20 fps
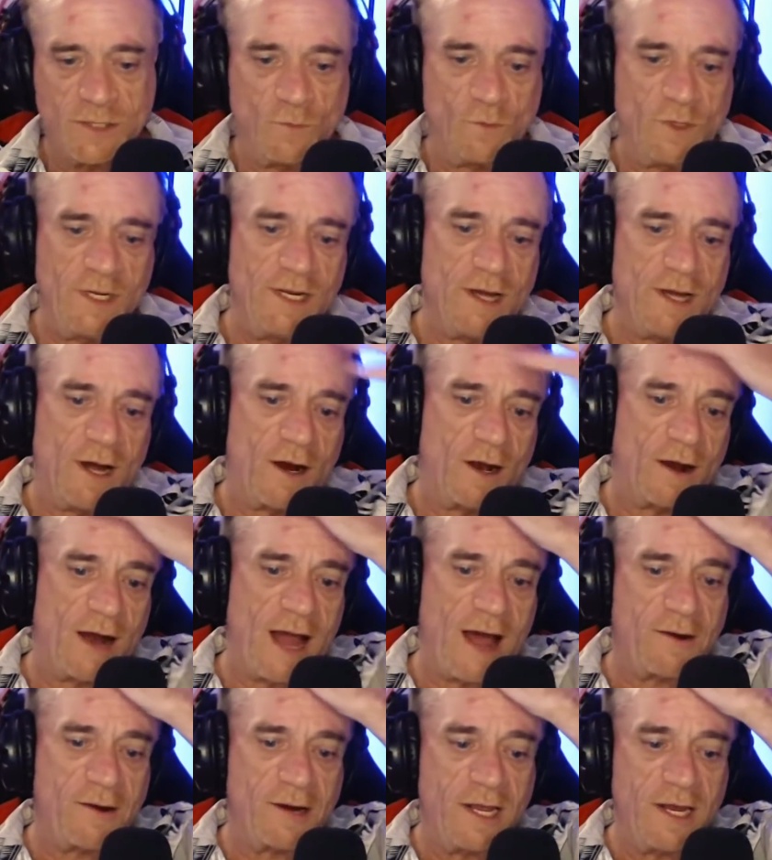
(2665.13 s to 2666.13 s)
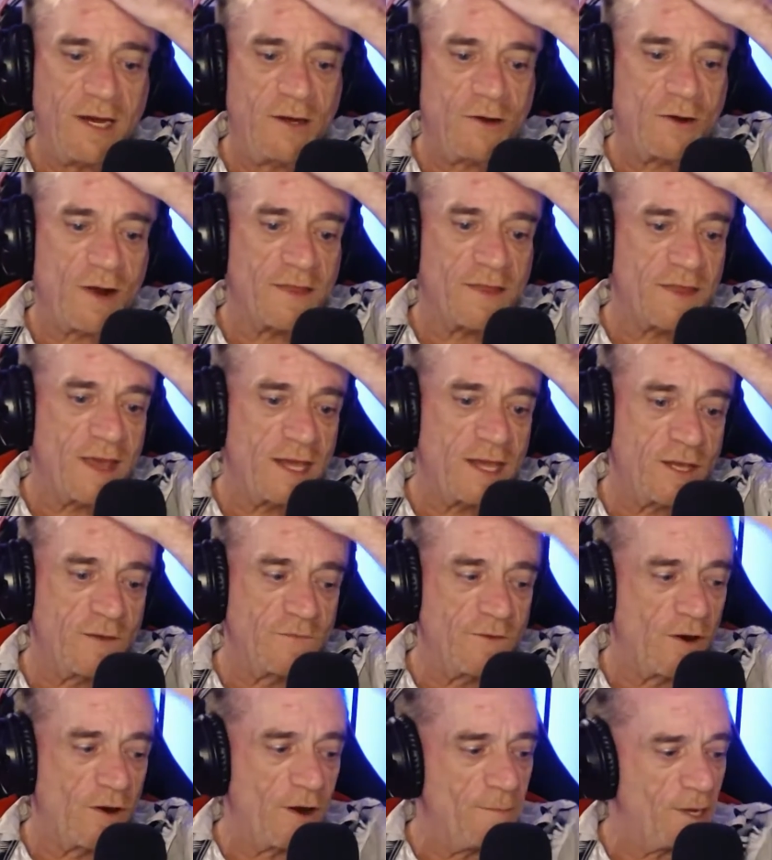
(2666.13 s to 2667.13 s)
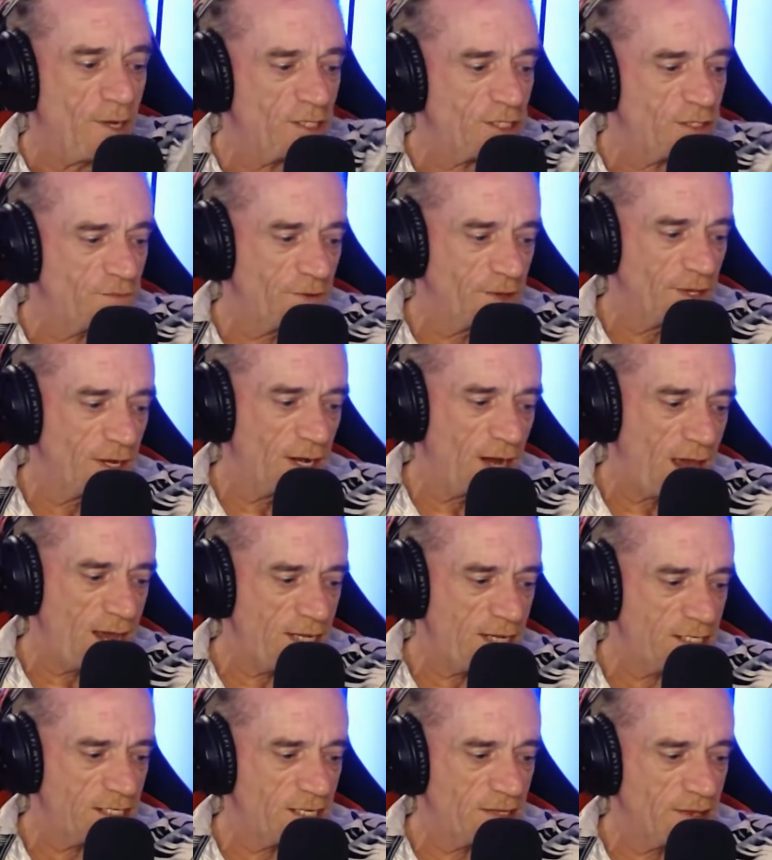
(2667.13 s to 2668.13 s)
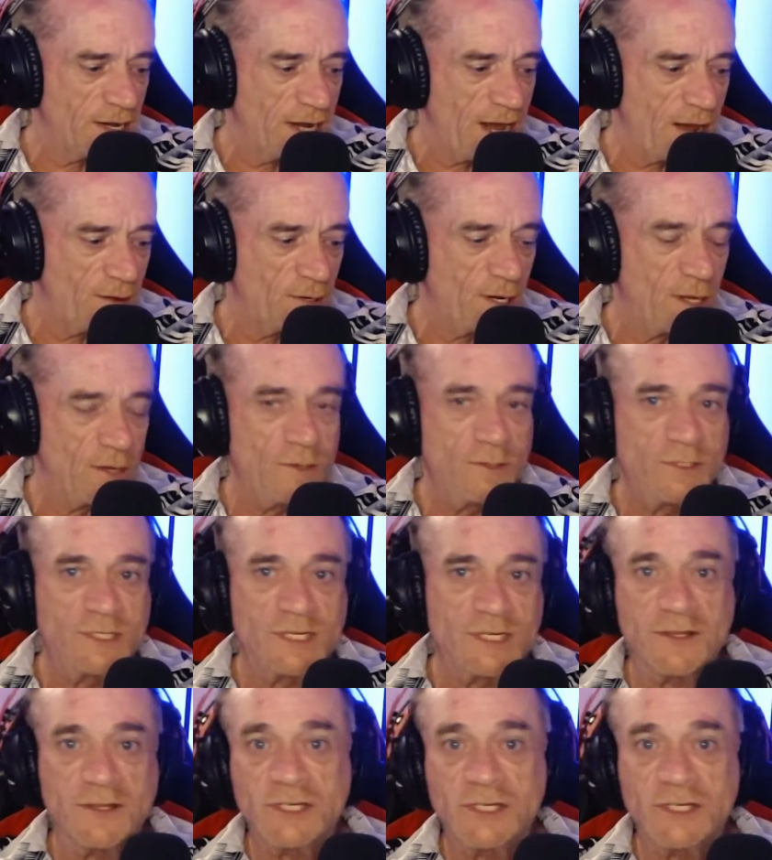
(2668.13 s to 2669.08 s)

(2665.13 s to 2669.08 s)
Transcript: We are out of here. I thank you very much for the likes and the downloads and the